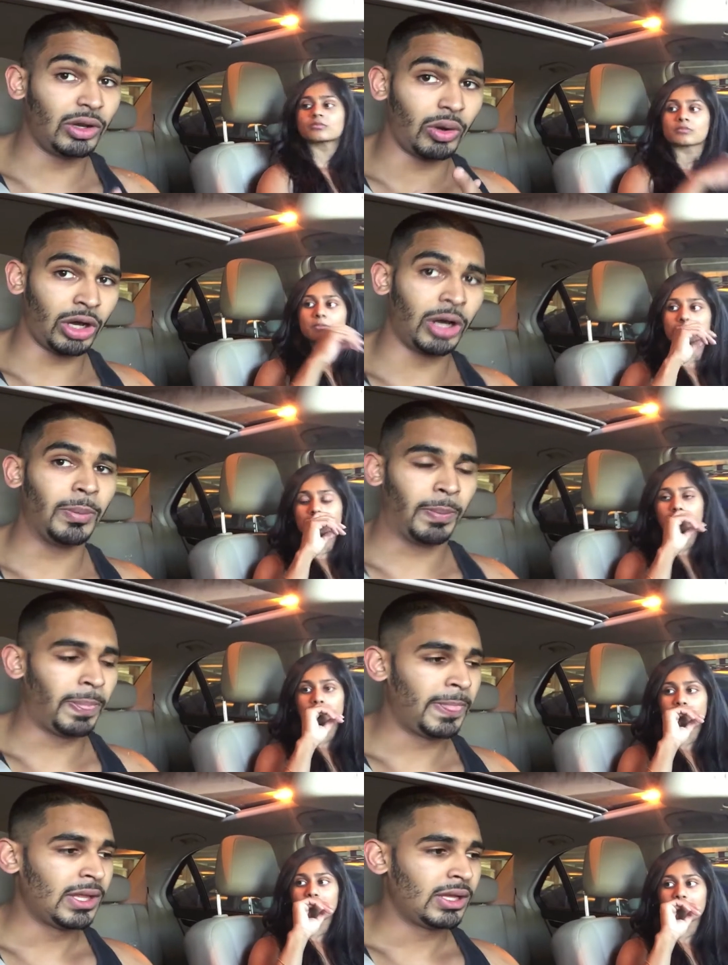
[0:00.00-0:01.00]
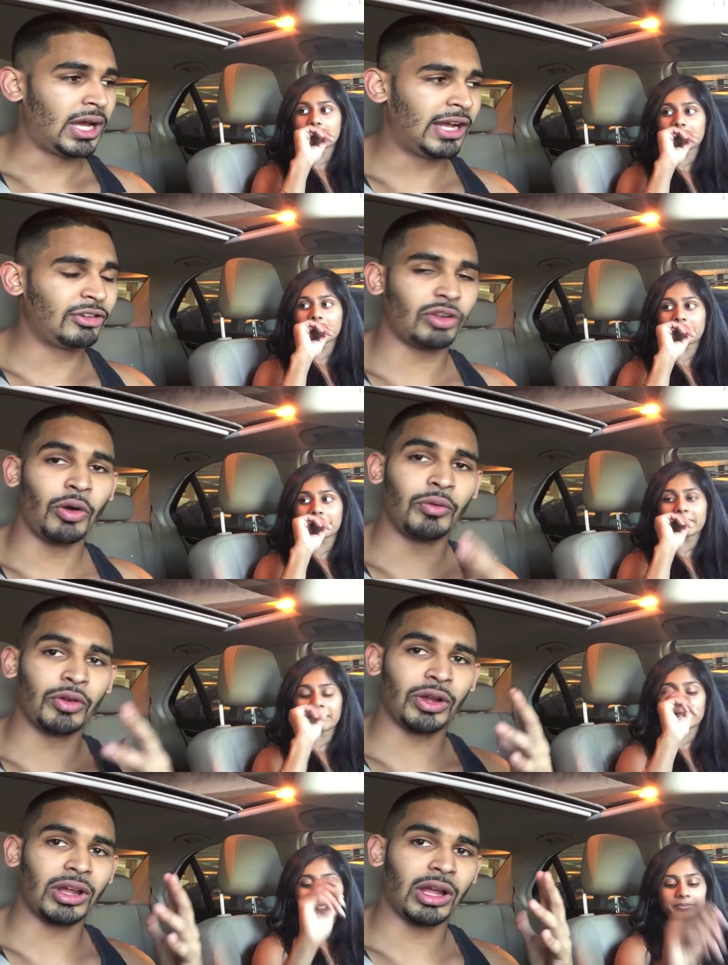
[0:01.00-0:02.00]
Speaker 1: go up. I just
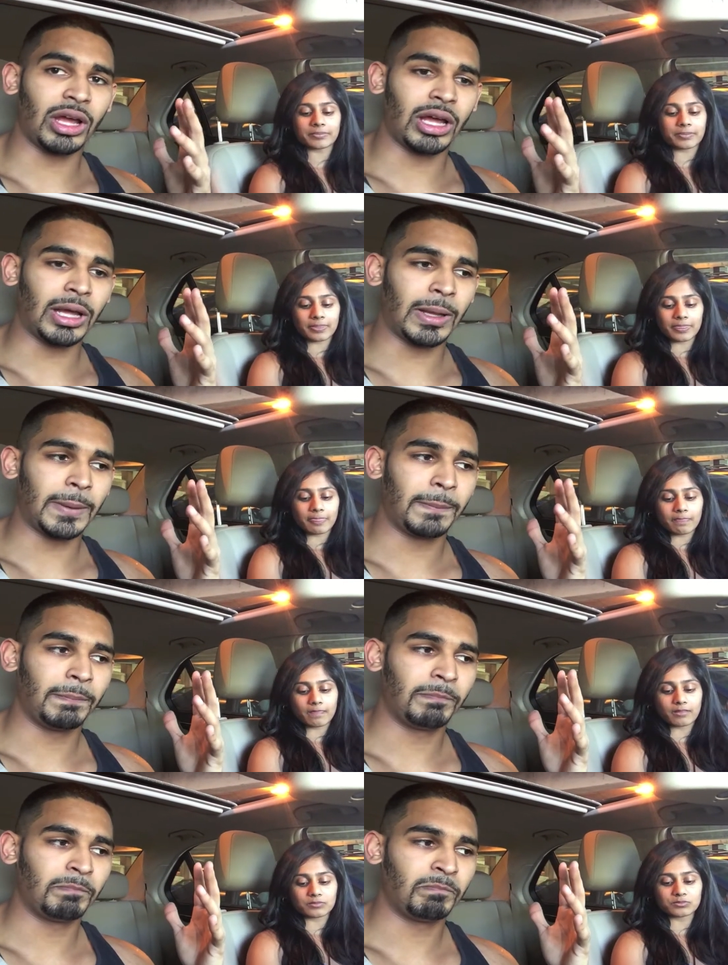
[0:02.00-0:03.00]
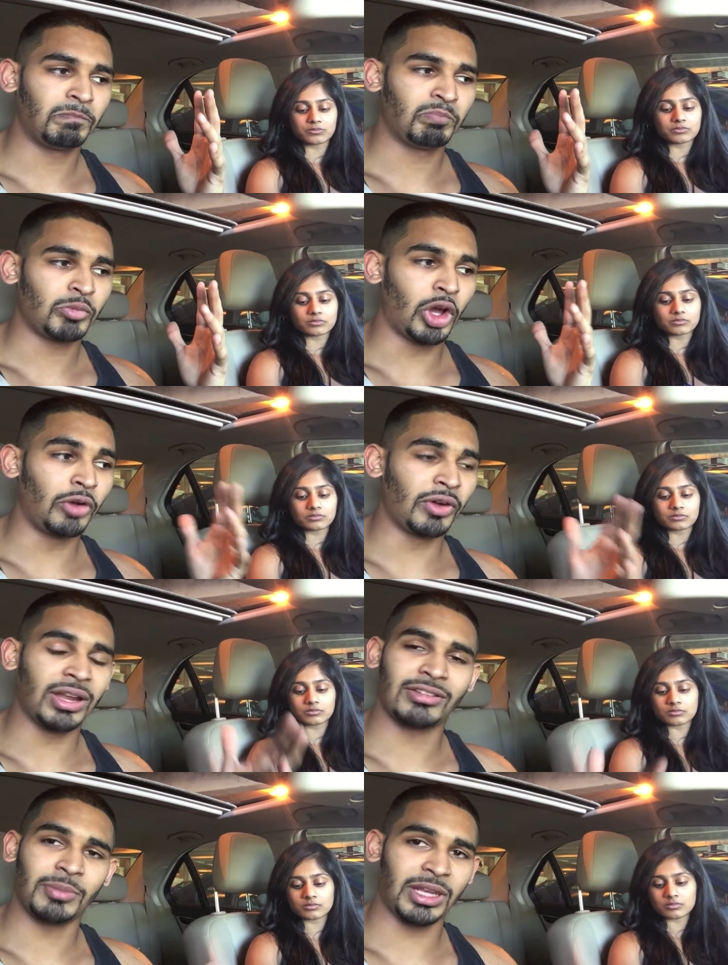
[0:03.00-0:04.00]
over uh,
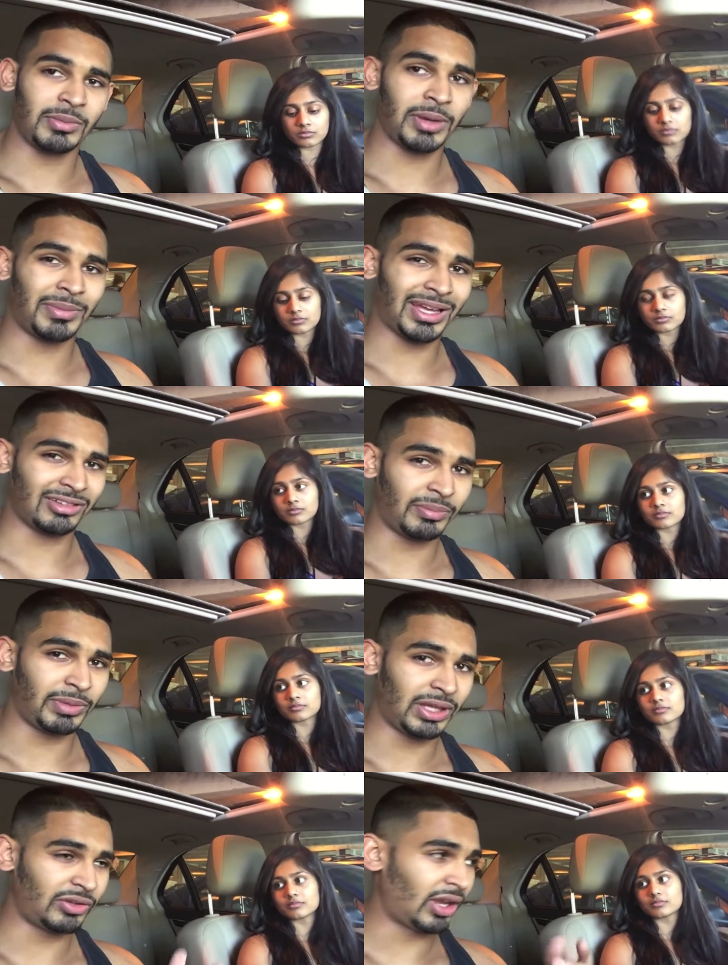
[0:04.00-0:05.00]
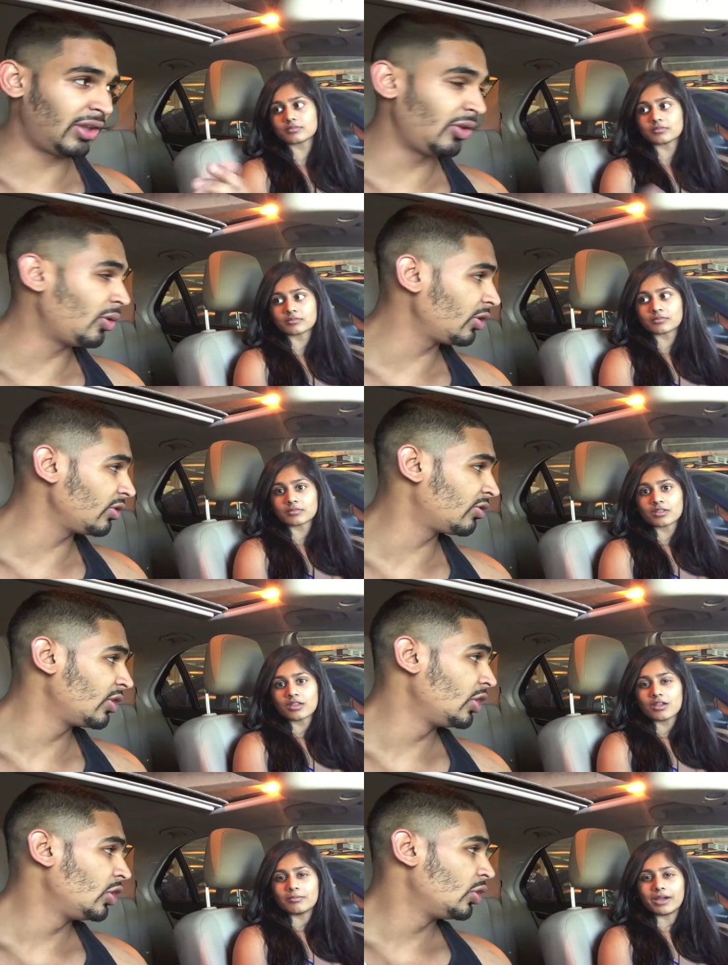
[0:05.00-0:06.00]
overestimated my max on bench. And yours?
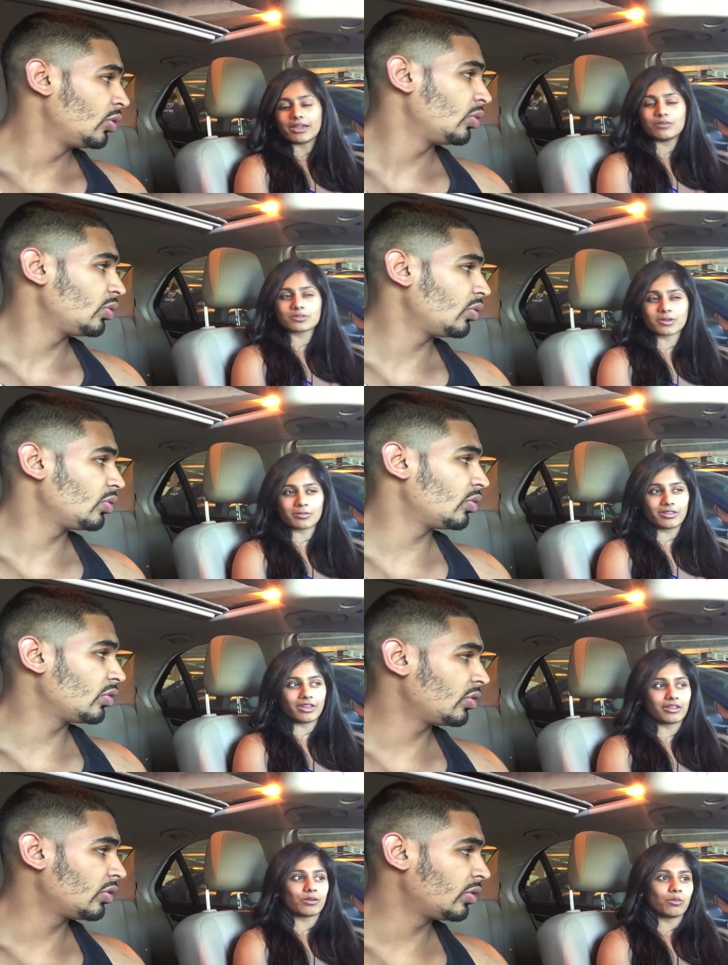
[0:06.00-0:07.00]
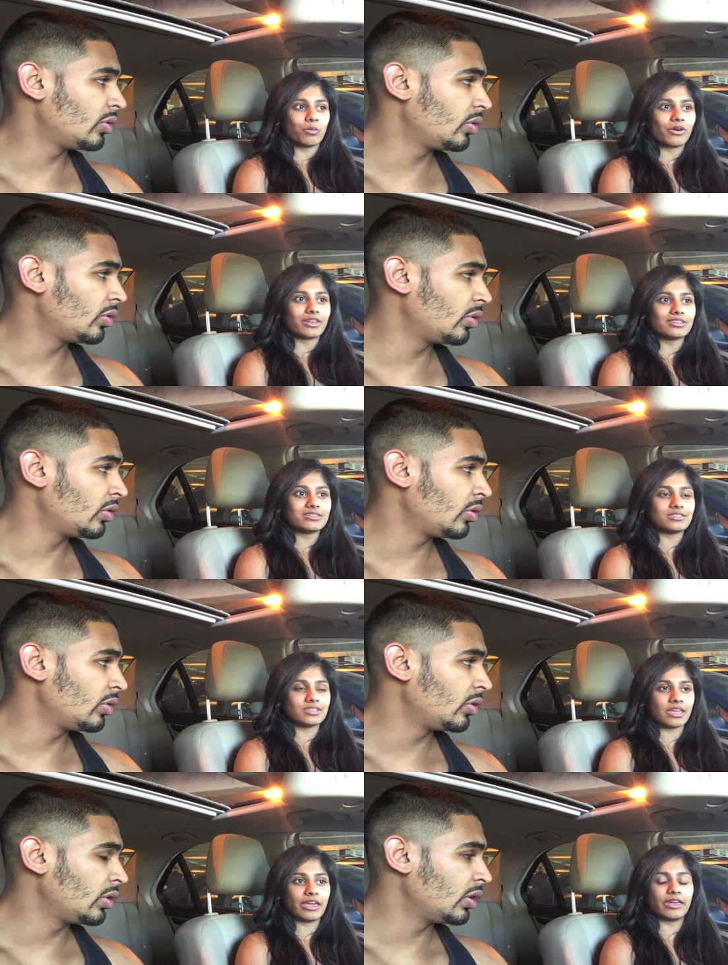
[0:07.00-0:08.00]
Speaker 2: Mine was probably like one
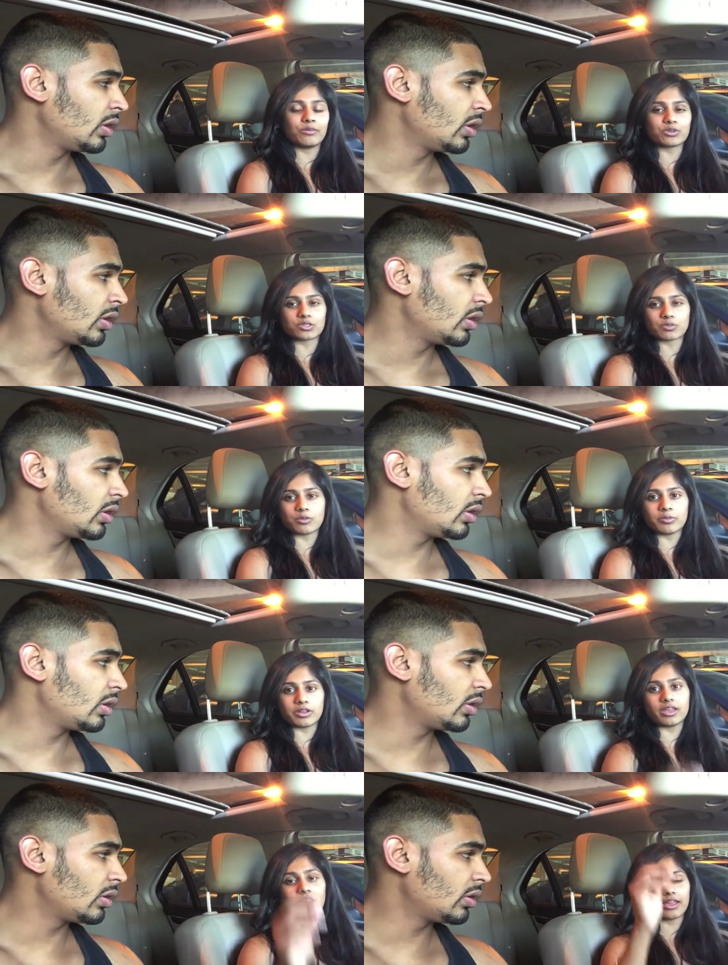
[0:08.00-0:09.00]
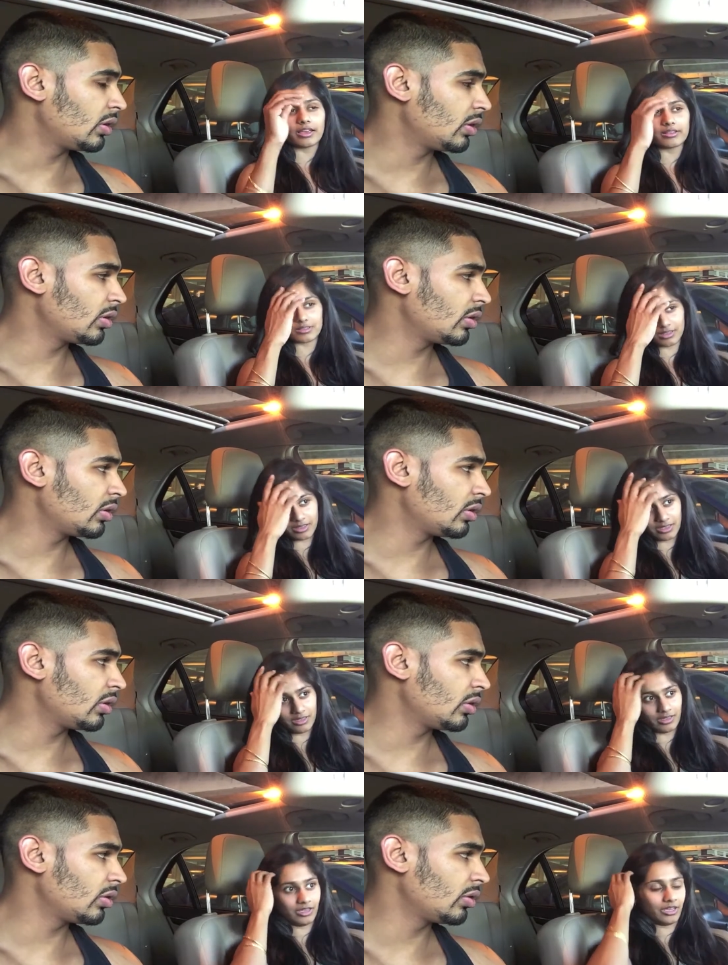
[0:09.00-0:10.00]
ten, which is what we put it in as. And then
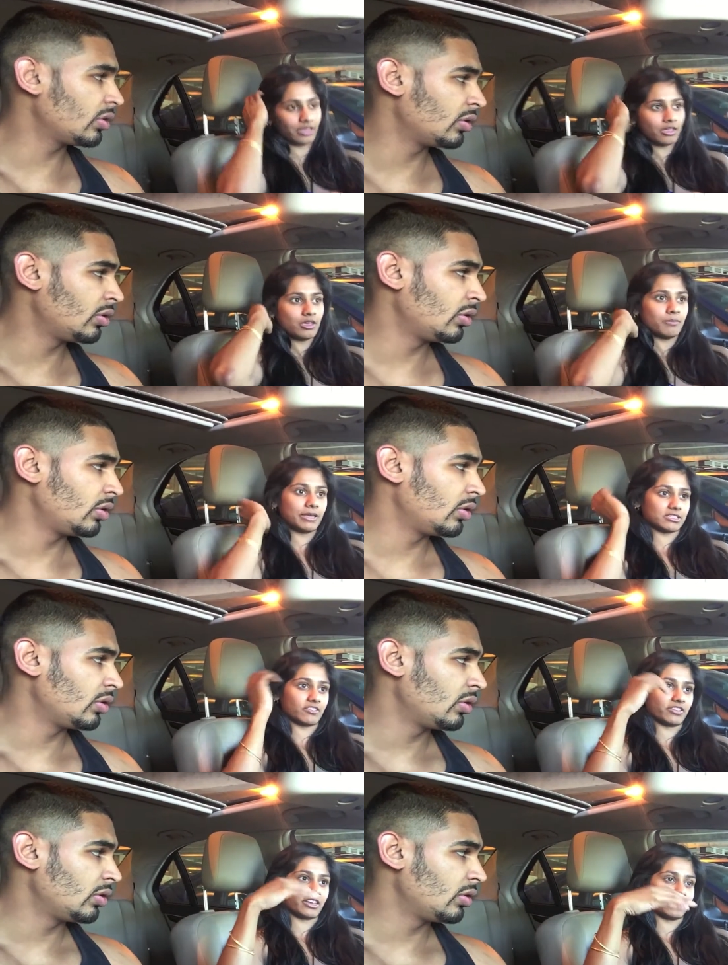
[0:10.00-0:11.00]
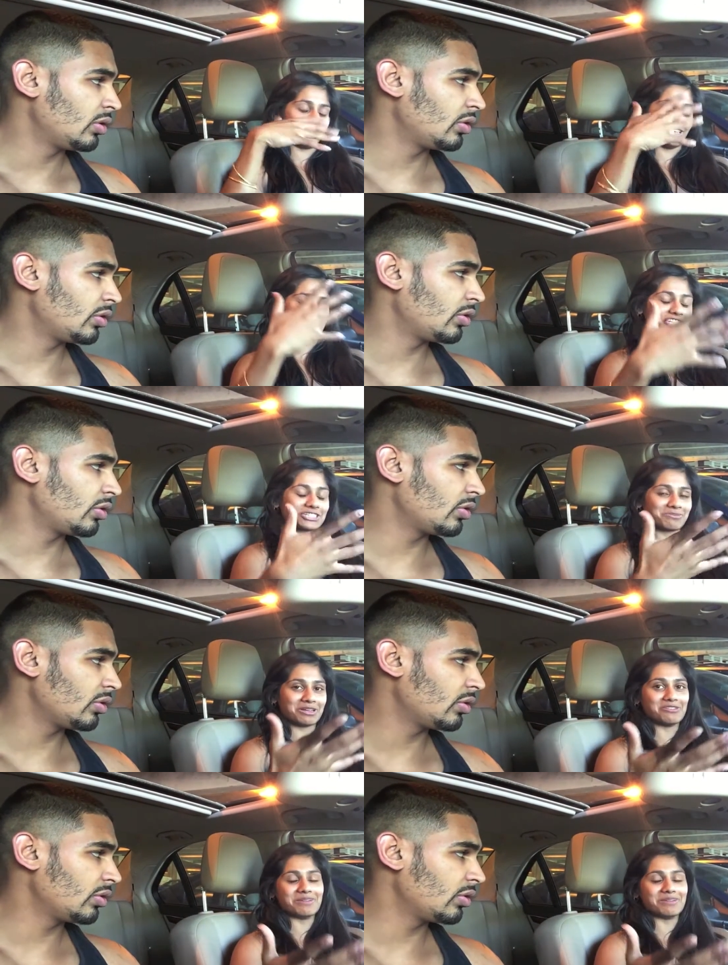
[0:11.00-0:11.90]
like... based off my calculations, my new